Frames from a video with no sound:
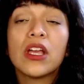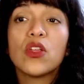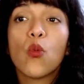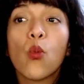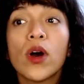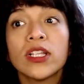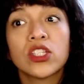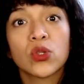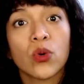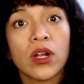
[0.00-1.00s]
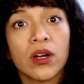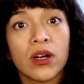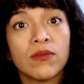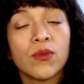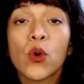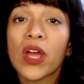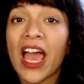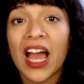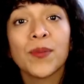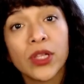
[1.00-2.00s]
What sort of
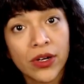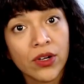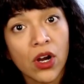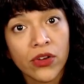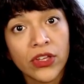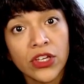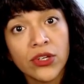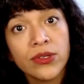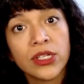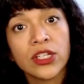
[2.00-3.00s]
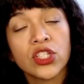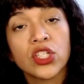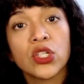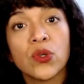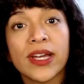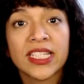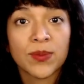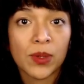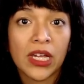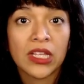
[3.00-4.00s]
vocabulary are they using to
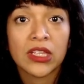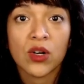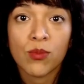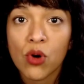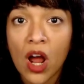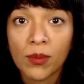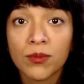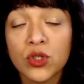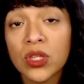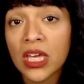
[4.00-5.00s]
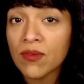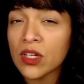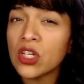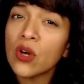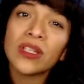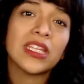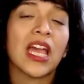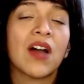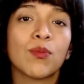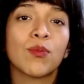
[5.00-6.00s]
explain their problem? Do they even know that they
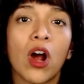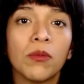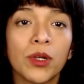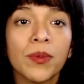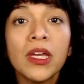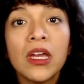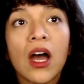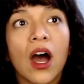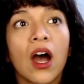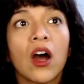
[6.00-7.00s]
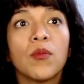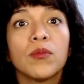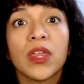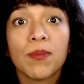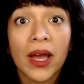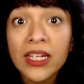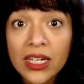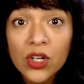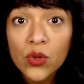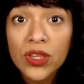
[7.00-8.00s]
have a problem? They might
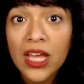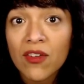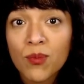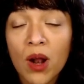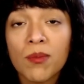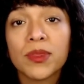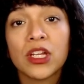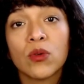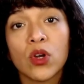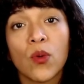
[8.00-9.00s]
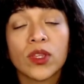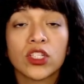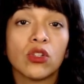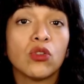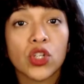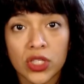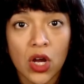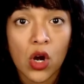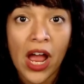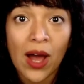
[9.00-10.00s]
know that they have a problem, but they don't know what solutions
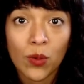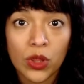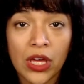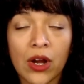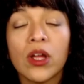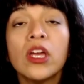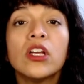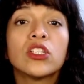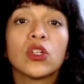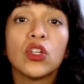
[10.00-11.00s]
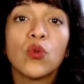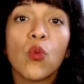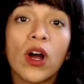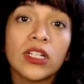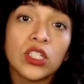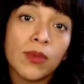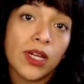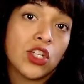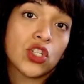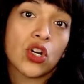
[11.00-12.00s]
are out there. So you want to
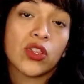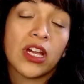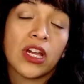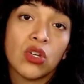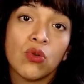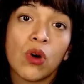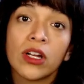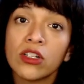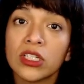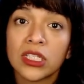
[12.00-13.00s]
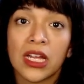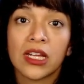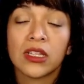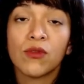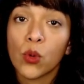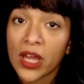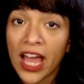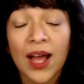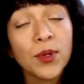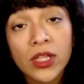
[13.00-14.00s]
make sure that you understand the
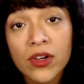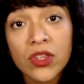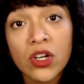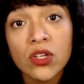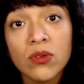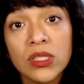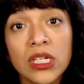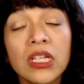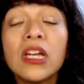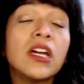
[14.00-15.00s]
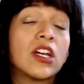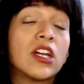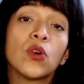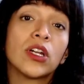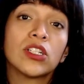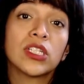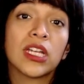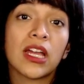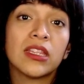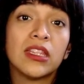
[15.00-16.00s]
vocabulary they're using, that you
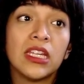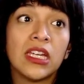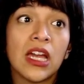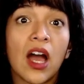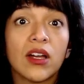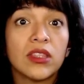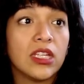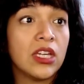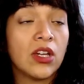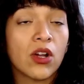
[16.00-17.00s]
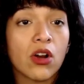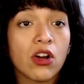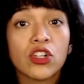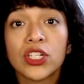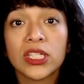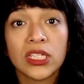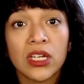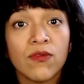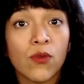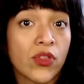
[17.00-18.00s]
understand the urgency
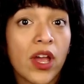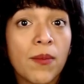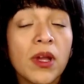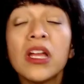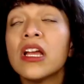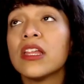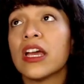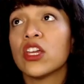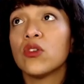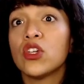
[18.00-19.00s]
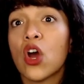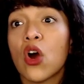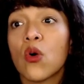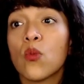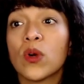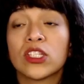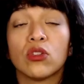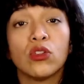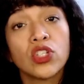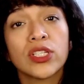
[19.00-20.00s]
for them, that you know what
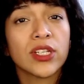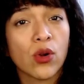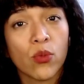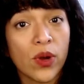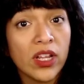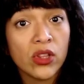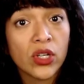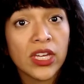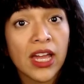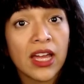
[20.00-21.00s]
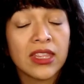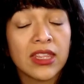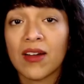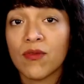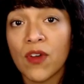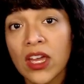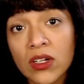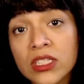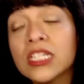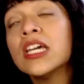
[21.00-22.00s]
solutions they're already looking at that have
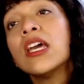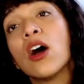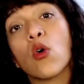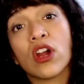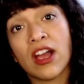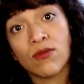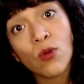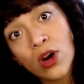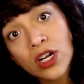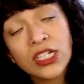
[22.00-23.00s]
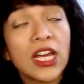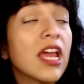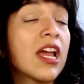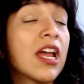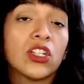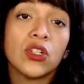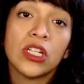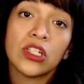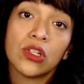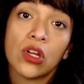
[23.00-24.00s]
failed or have worked, and you
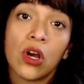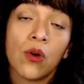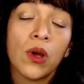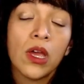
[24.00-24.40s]
need to know